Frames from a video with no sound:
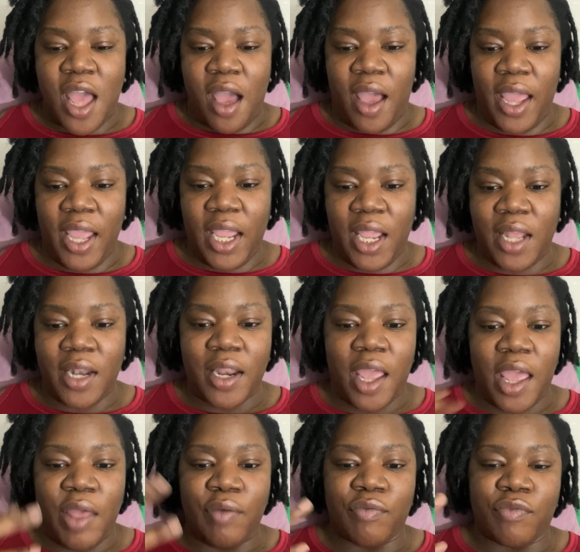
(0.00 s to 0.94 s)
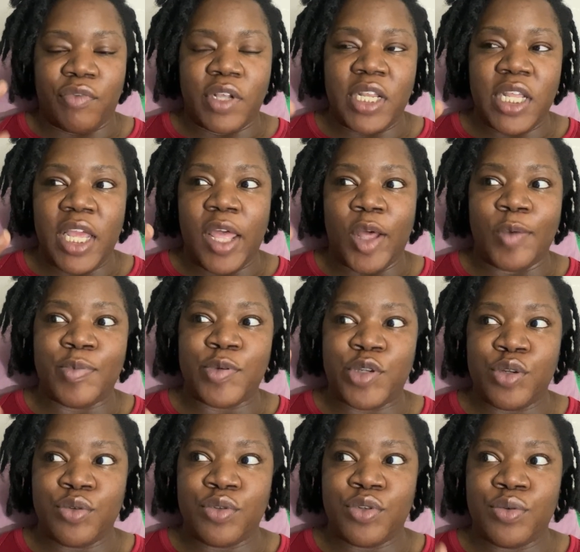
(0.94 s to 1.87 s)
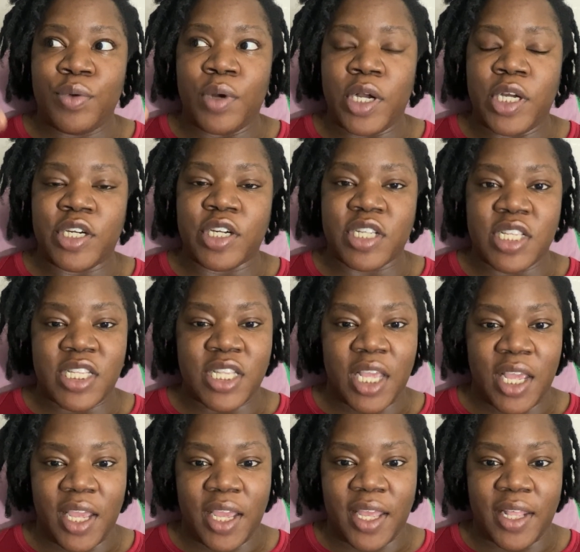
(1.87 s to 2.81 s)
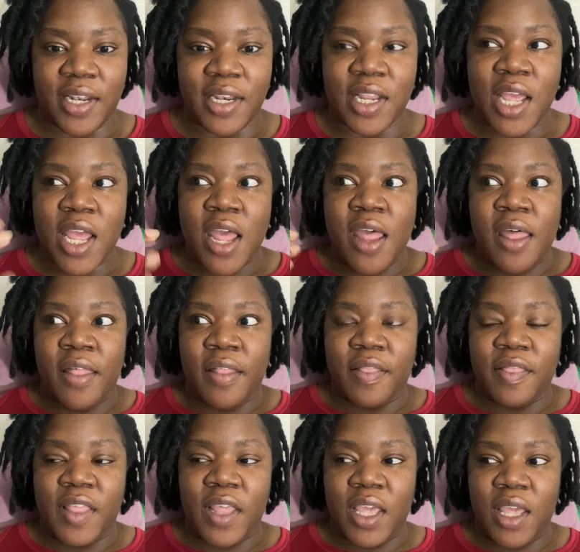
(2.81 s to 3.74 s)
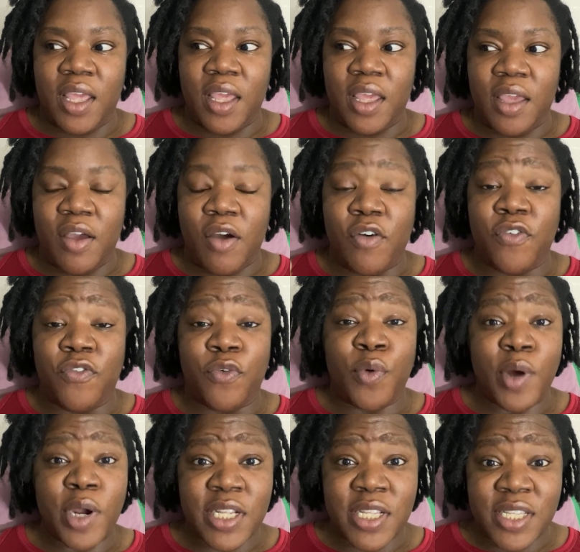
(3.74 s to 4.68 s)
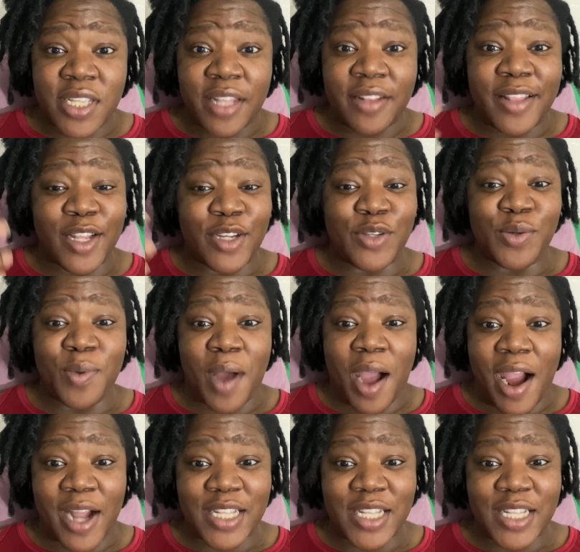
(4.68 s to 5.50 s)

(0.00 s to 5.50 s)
And it really helps you to understand the force that you are